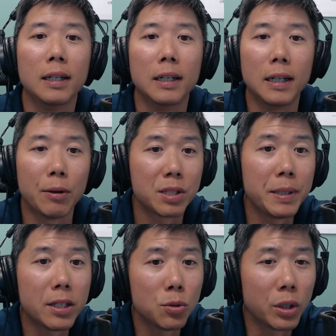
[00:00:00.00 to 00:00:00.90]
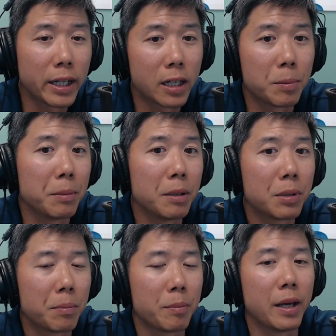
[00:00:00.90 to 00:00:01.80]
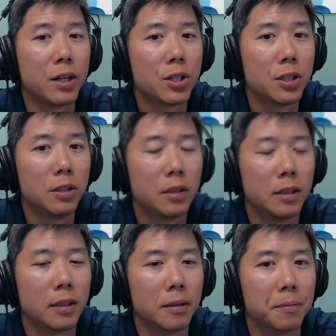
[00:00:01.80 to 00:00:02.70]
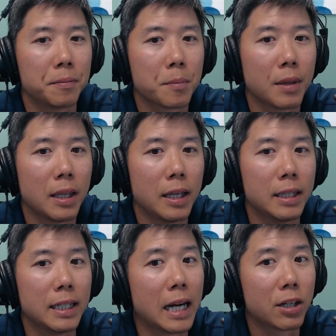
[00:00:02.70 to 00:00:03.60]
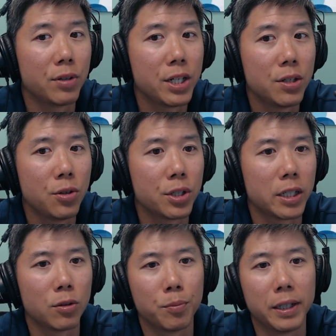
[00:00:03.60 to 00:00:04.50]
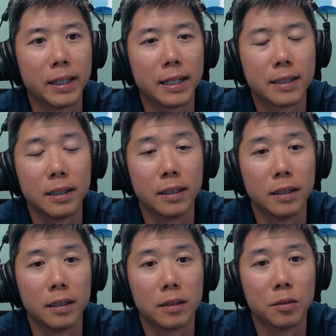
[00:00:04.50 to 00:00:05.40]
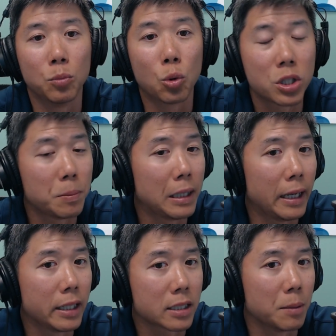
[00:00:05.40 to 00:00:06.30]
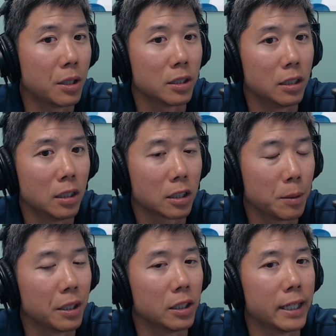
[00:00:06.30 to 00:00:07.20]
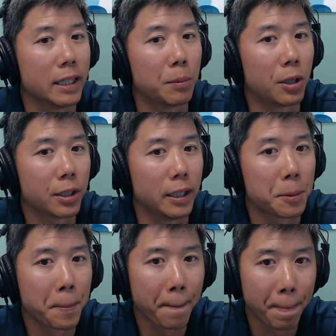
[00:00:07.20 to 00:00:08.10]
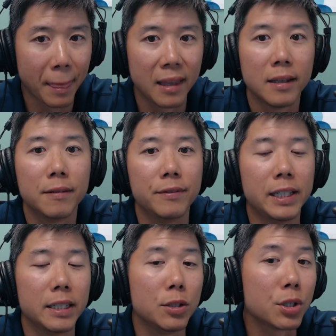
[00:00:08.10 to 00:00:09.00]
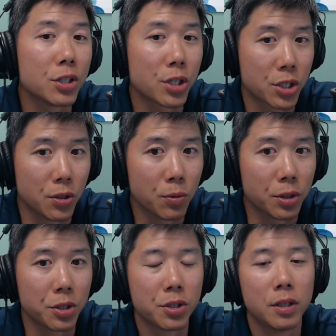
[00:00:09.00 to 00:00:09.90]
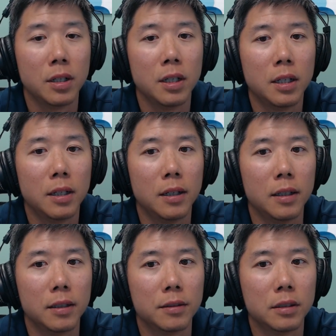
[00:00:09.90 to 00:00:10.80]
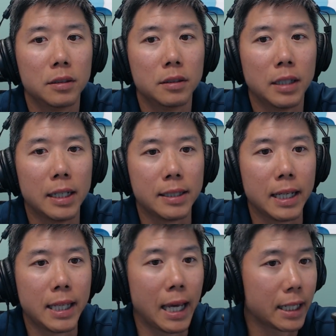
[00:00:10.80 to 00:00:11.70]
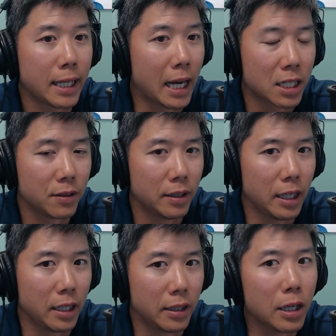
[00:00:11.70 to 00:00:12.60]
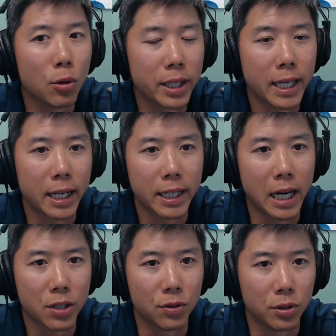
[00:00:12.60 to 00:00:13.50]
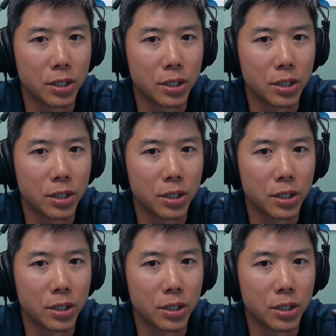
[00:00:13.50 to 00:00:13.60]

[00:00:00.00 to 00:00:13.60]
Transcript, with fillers: Uh, I was speaking to one Airbnb property manager um, in the Niagara region who shared with me that uh, more supply has come on come online in the market via new construction owners, uh, as they can't cash they they know they can't cash flow.